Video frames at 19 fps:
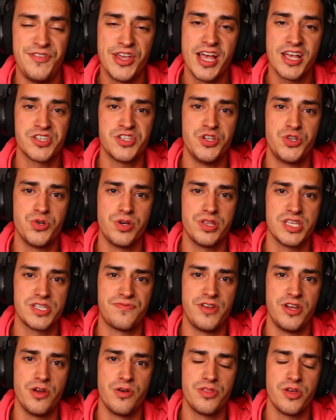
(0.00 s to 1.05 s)
If you guys enjoyed this
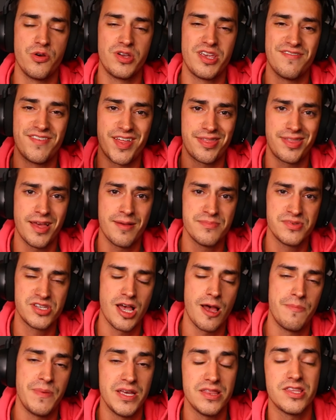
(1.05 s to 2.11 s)
video, though, give it a thumbs
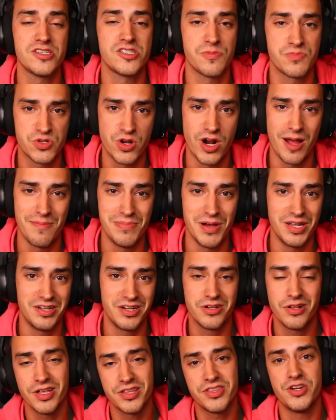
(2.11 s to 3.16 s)
up up, hit the subscribe
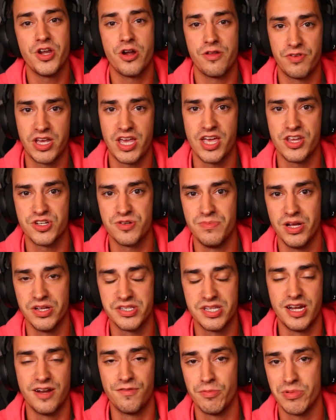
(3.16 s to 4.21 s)
button, click the notification bell
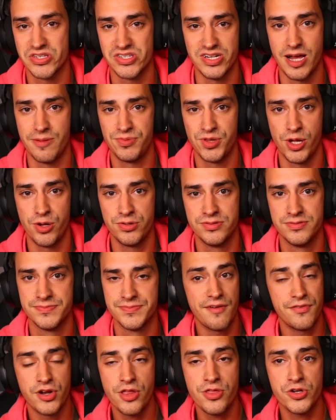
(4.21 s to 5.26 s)
to never miss an upload.
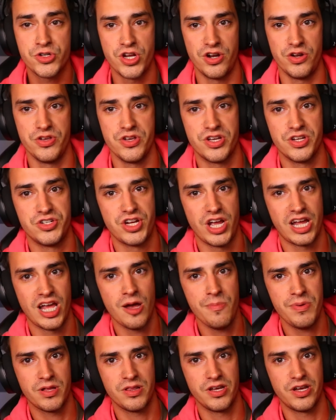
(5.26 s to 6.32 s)
I have another channel you can check
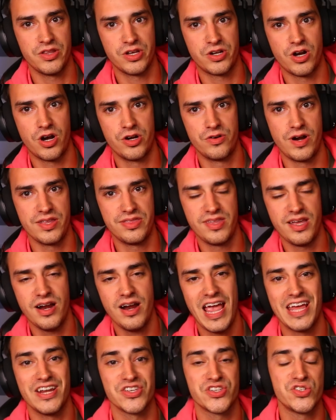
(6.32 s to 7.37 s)
out by clicking the card right
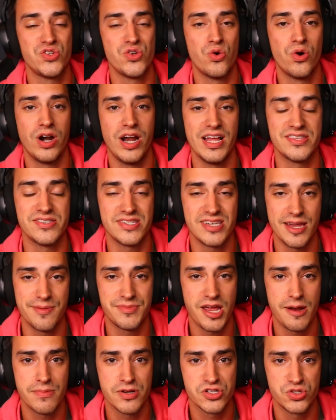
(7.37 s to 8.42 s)
there and a store at
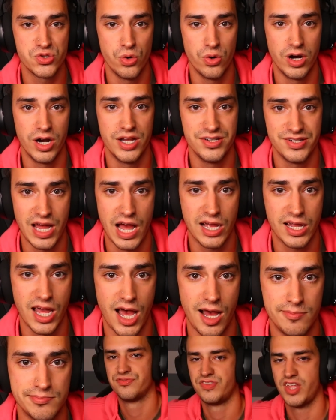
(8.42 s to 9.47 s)

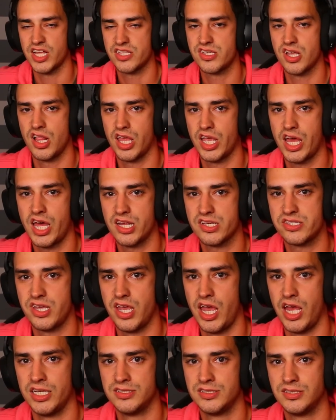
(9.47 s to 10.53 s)
samtaborstore.com. That's all I gotta
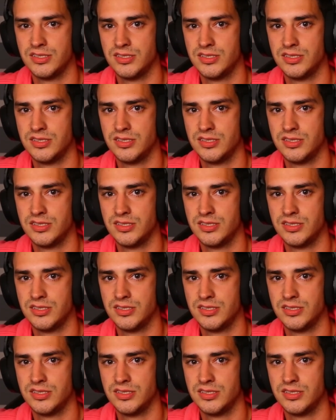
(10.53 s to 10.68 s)
say.